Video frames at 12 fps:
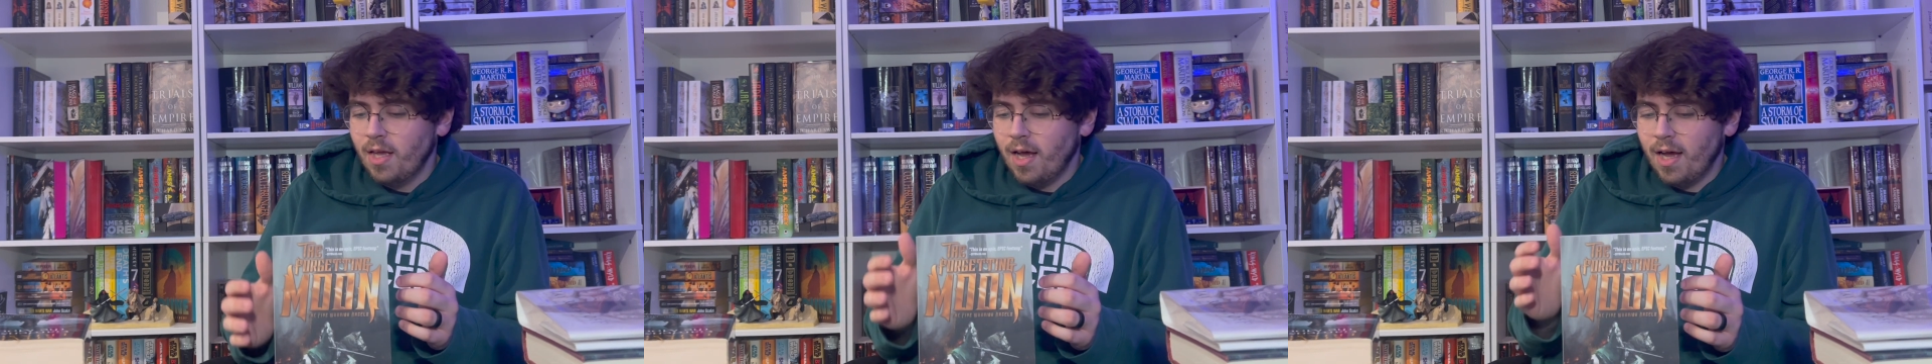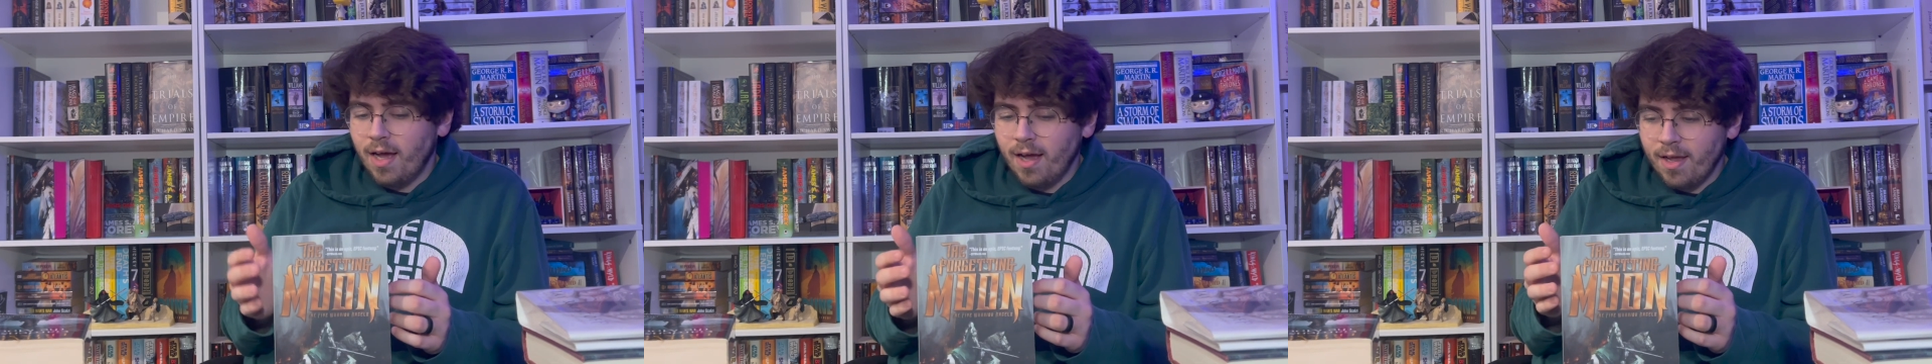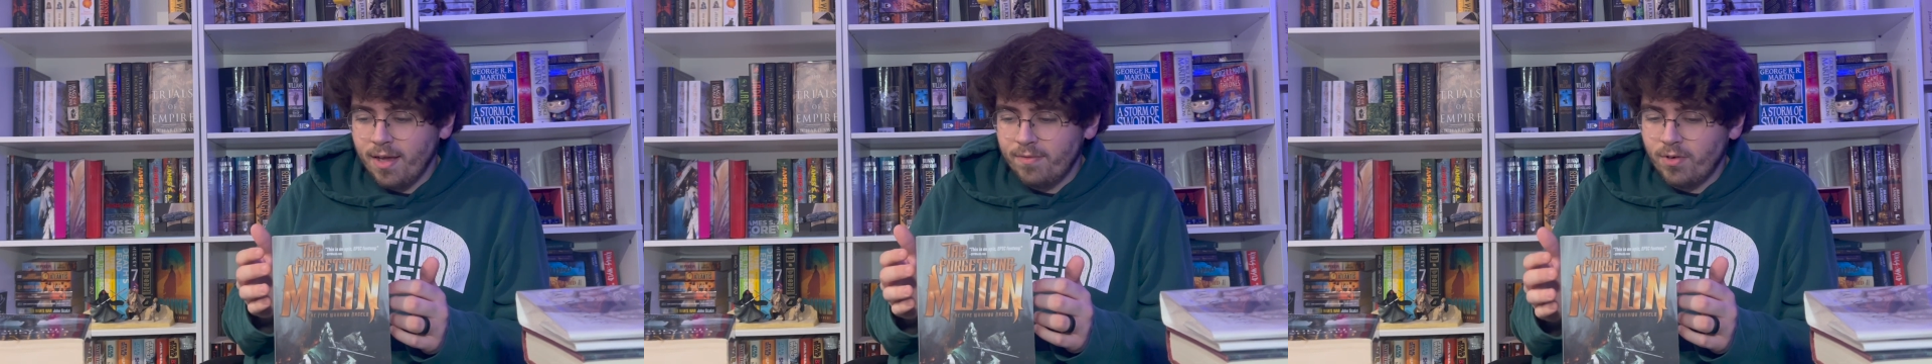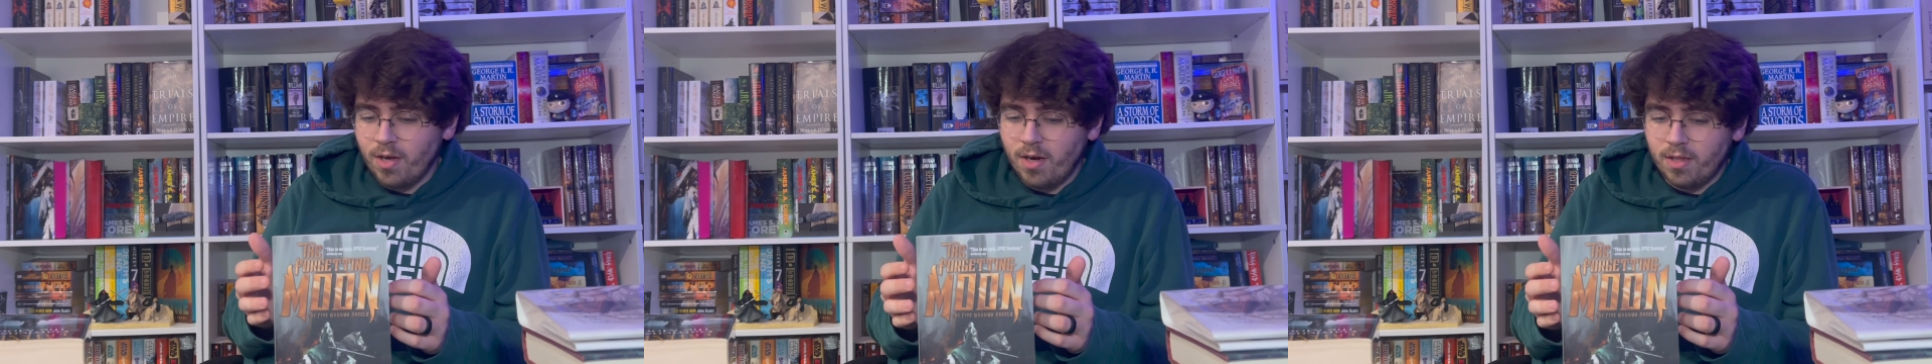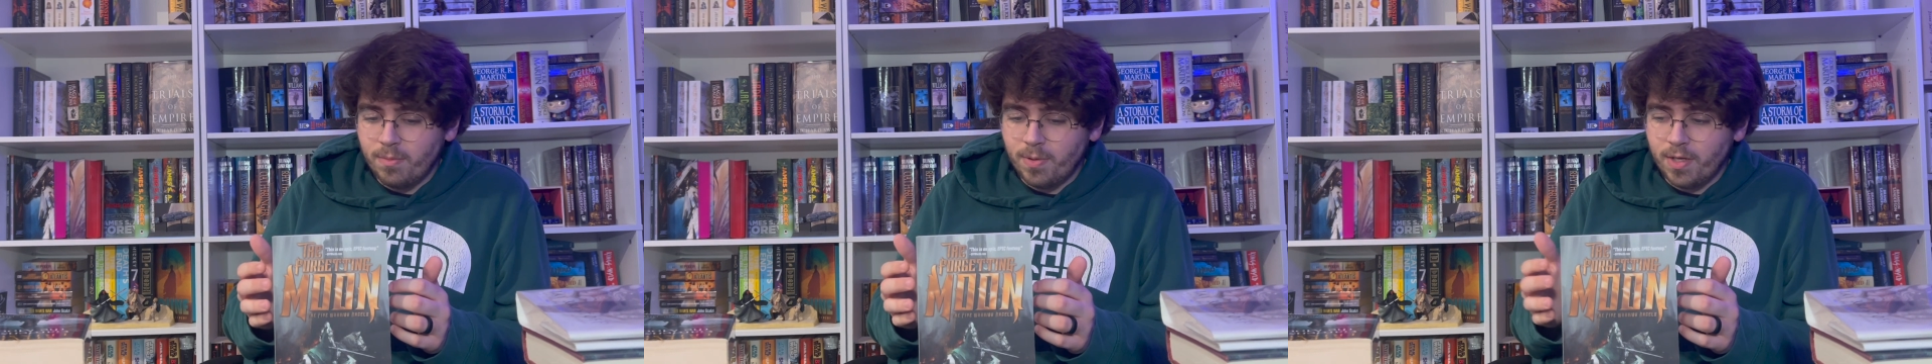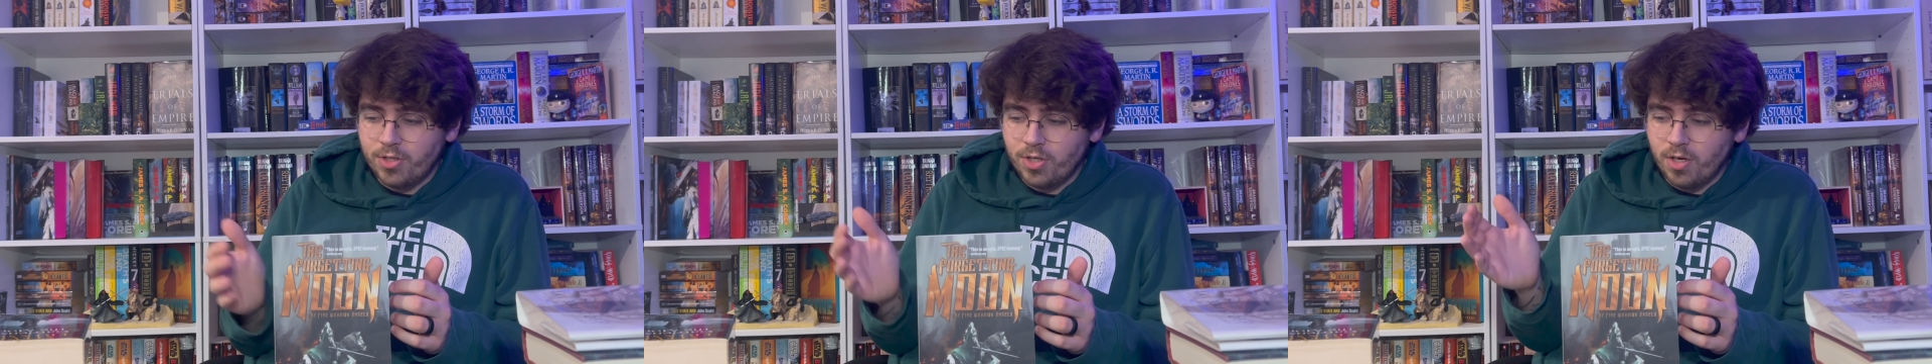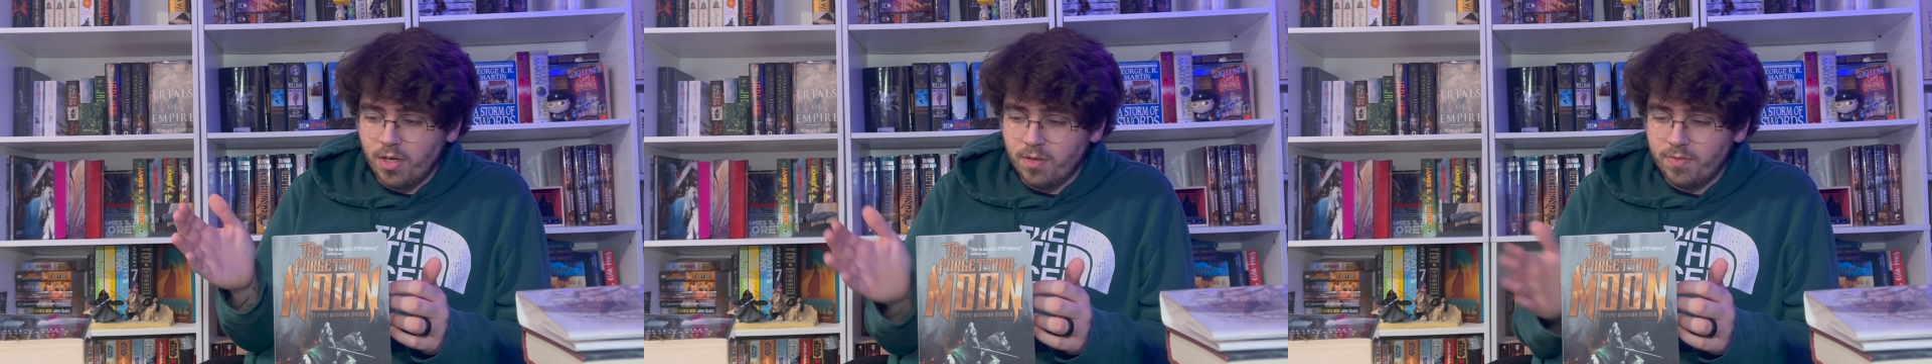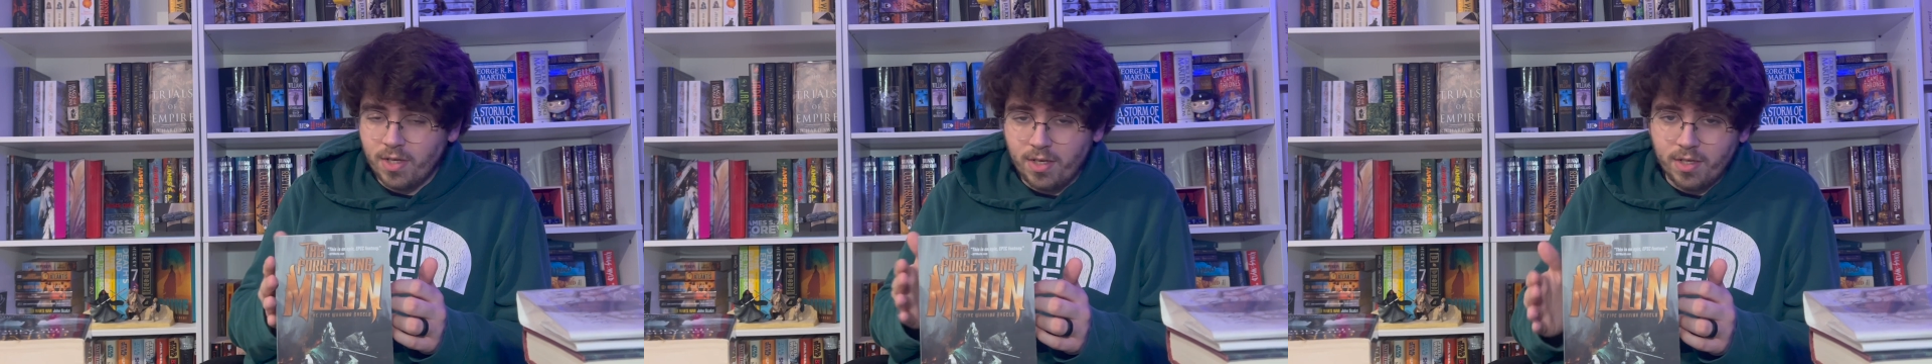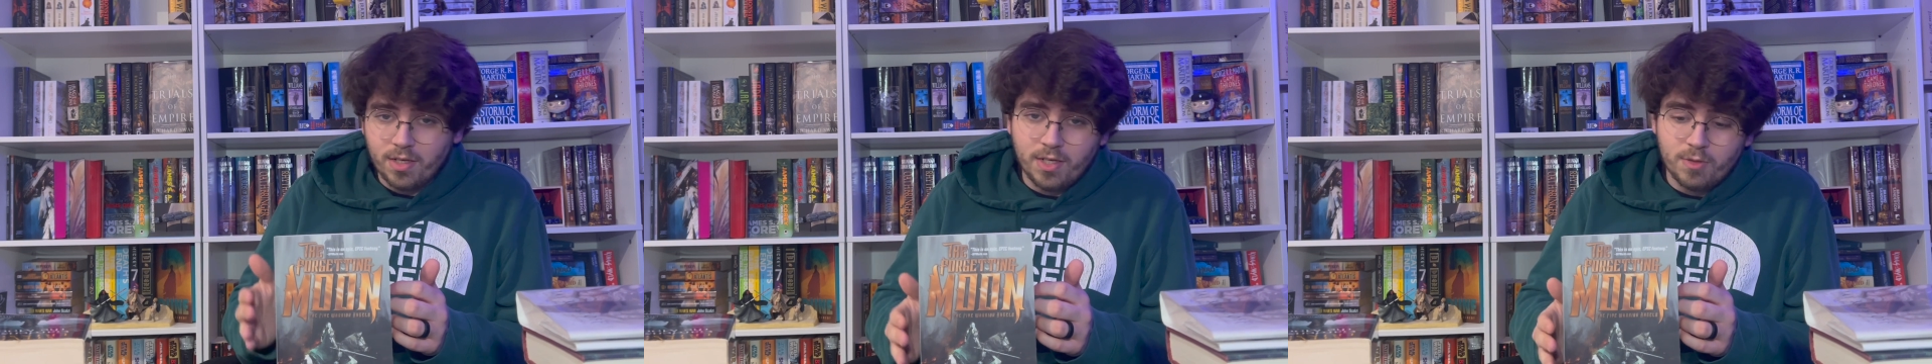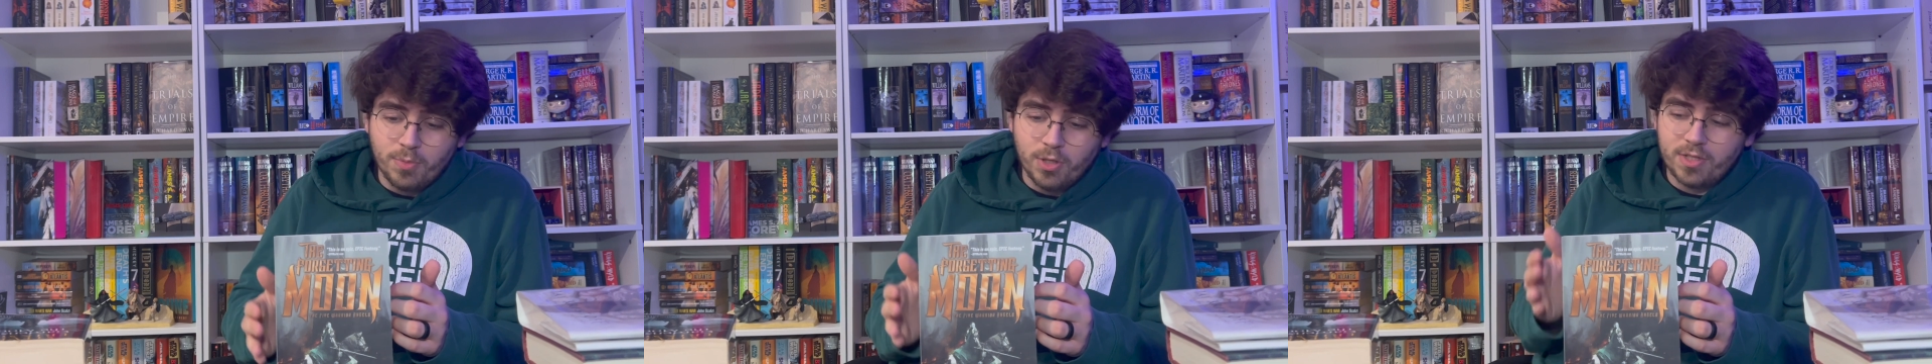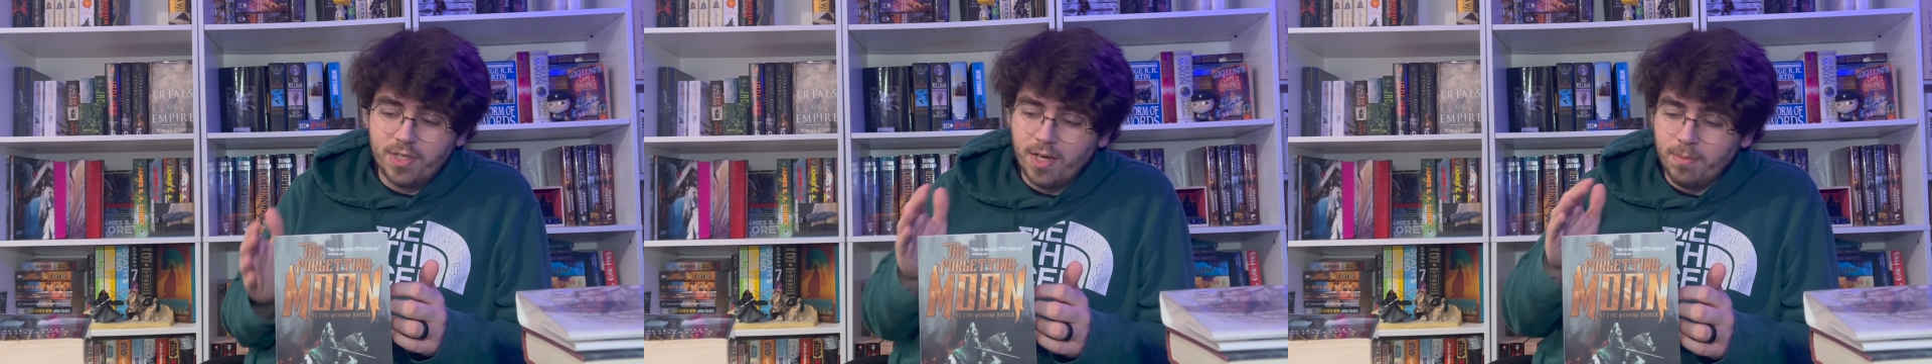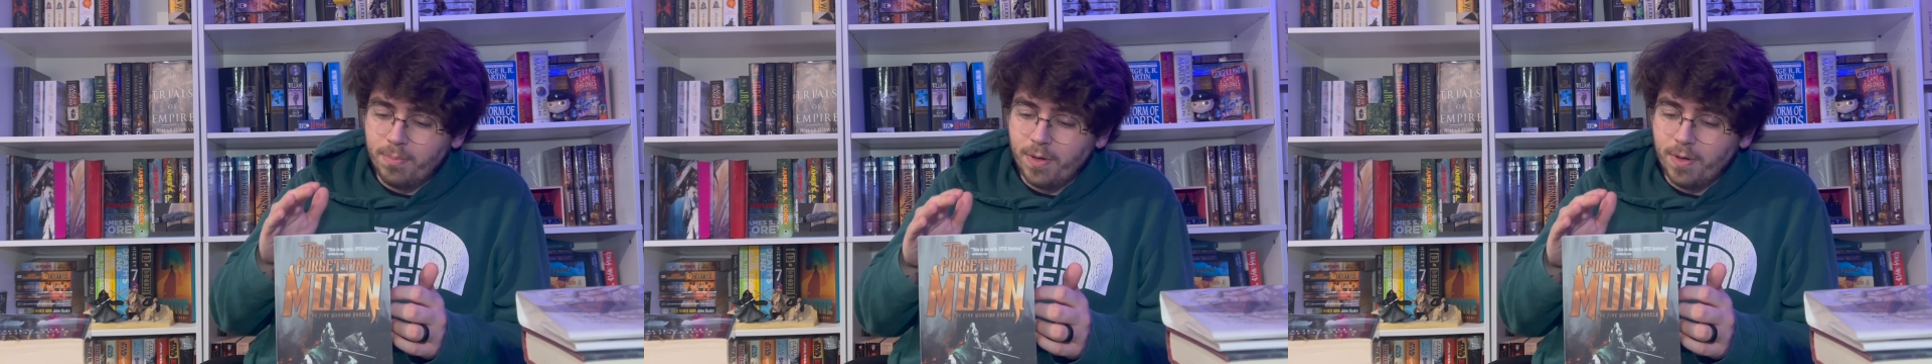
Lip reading: I have not had the pleasure of getting into his books yet,